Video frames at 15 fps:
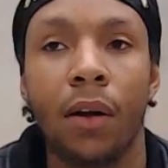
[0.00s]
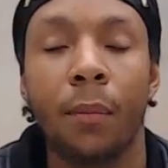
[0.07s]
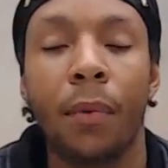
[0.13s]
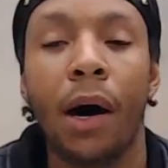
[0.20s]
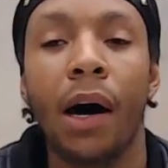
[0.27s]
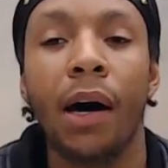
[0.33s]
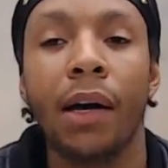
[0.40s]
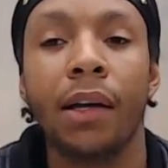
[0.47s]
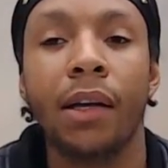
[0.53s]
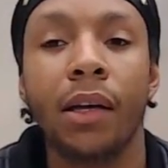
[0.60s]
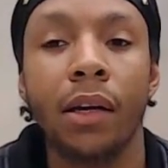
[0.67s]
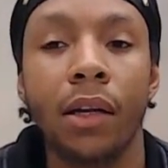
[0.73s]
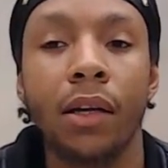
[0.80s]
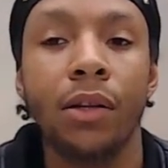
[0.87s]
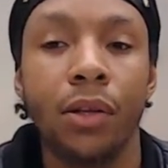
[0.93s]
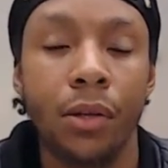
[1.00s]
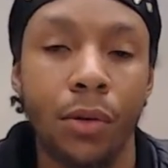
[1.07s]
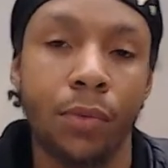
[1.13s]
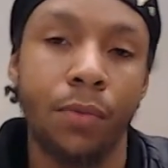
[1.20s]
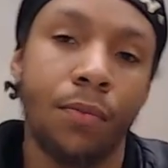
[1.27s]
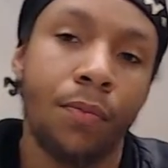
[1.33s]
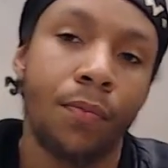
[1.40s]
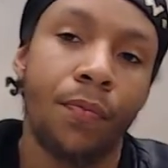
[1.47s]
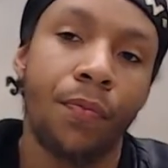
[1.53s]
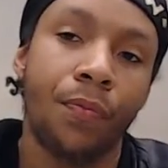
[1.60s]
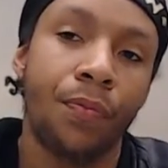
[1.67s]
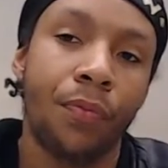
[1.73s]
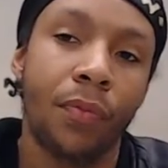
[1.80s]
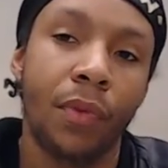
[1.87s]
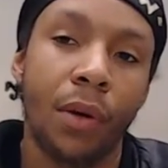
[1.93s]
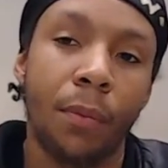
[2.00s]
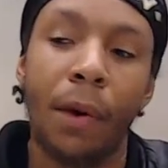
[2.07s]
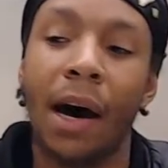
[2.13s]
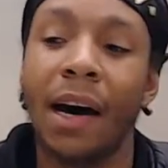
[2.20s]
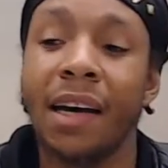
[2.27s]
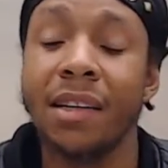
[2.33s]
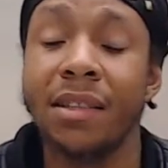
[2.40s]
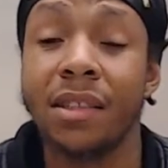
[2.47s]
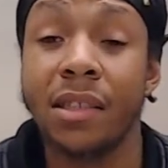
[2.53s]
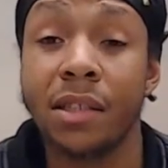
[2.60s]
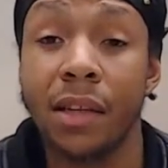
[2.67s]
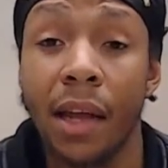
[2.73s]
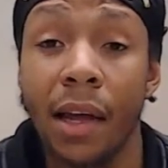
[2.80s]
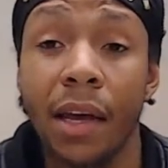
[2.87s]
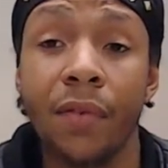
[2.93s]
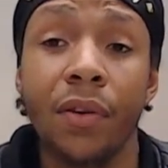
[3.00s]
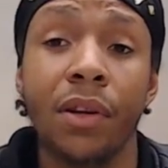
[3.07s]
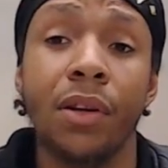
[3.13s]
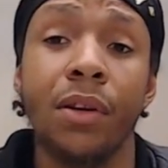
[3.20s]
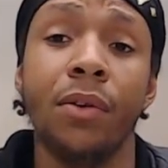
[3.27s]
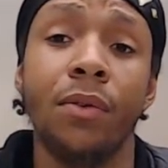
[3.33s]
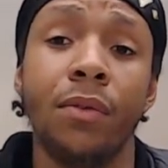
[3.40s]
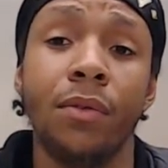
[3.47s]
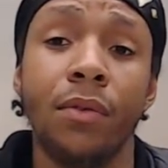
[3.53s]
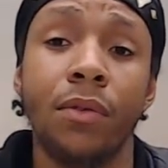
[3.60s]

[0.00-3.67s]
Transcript: by killing you, by enslaving you.